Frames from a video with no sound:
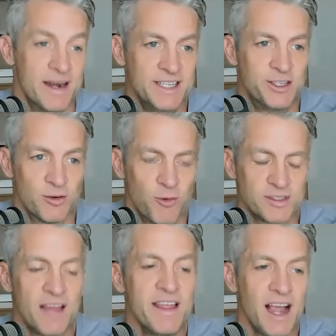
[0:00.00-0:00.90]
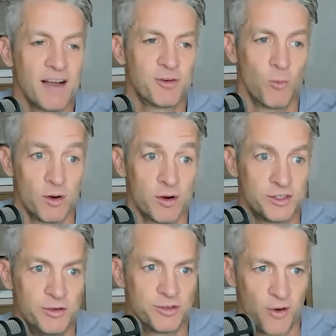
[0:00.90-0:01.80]
it easier for us. I think after one or
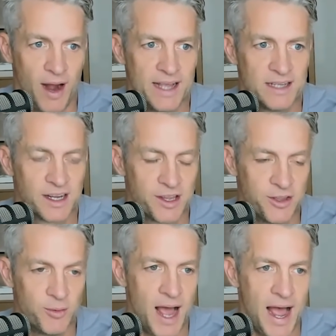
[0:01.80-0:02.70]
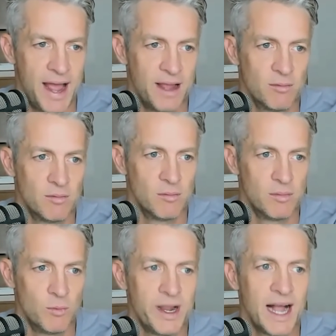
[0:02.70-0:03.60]
two tries, like you and I
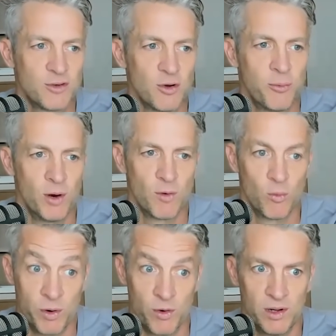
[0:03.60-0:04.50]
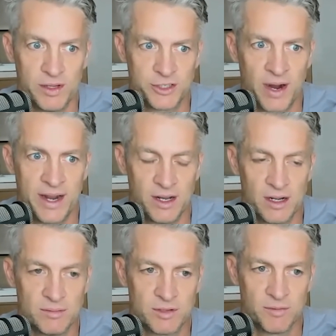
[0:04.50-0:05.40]
we got to a point where we were really trying
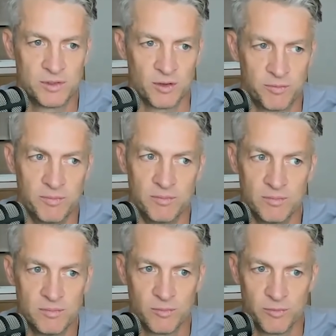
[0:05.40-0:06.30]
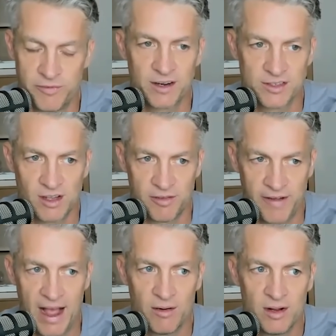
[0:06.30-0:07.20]
to to to figure stuff
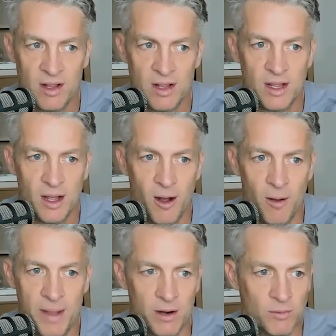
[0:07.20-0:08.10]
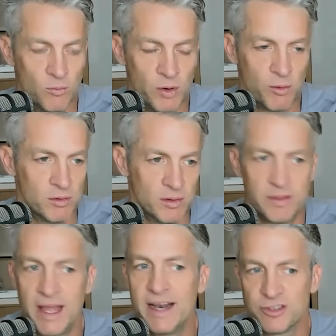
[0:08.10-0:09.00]
out. Um, and we were
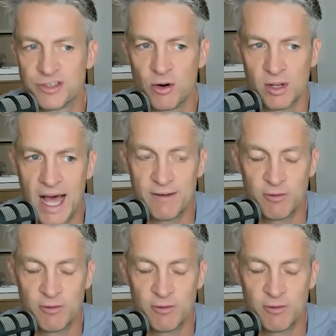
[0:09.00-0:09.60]
they didn't show a lot